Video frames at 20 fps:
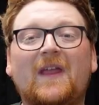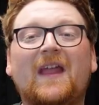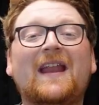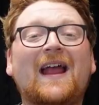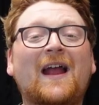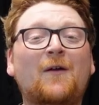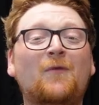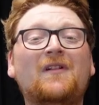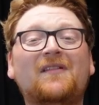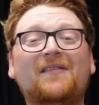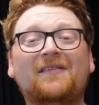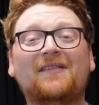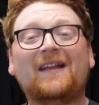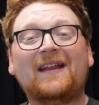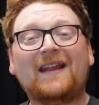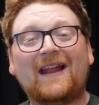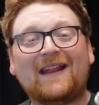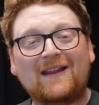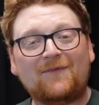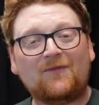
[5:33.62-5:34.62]
And I will
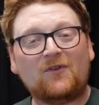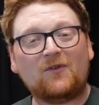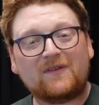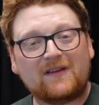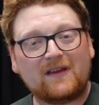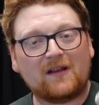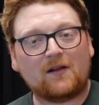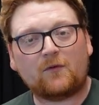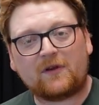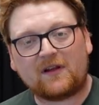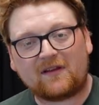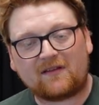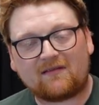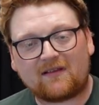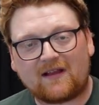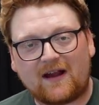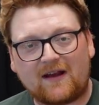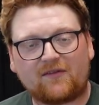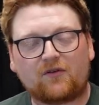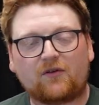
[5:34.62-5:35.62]
say that if you deal with a
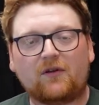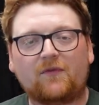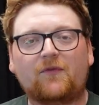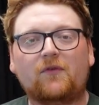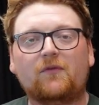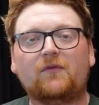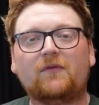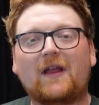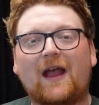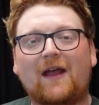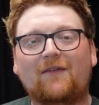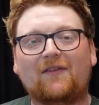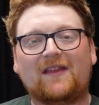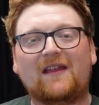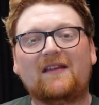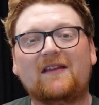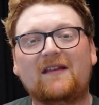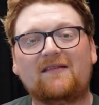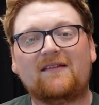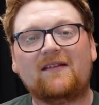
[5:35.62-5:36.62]
slice, or if you have a
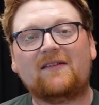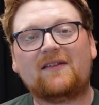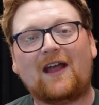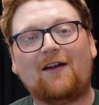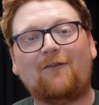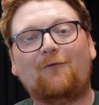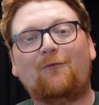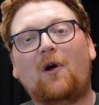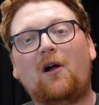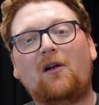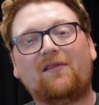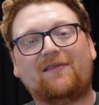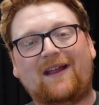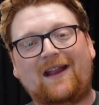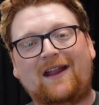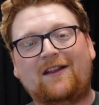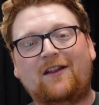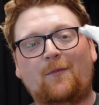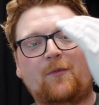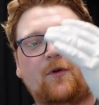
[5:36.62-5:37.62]
tendency to have balls
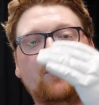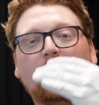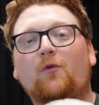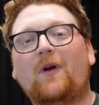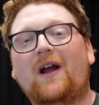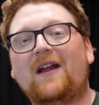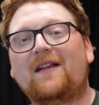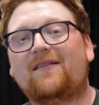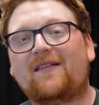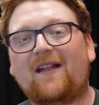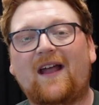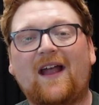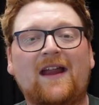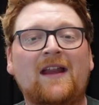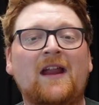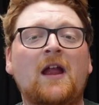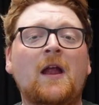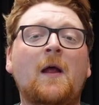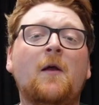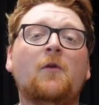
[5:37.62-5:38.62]
that end up on the right
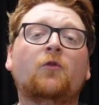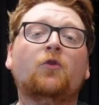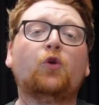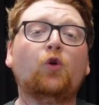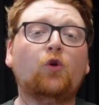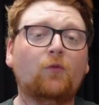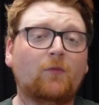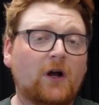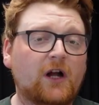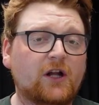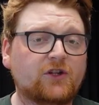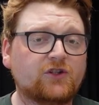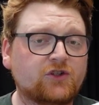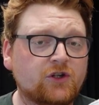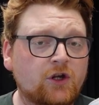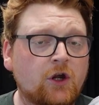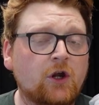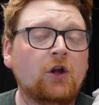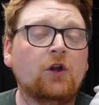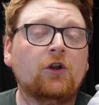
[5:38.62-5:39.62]
side too
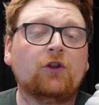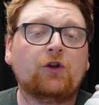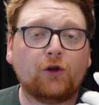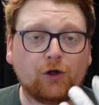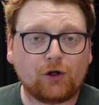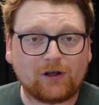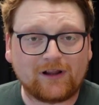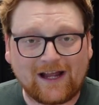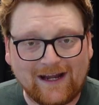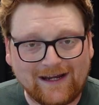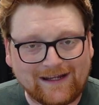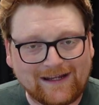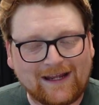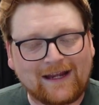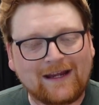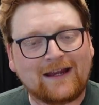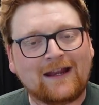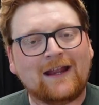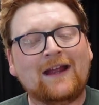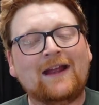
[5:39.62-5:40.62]
much to your
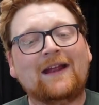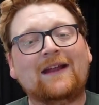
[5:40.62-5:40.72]
liking,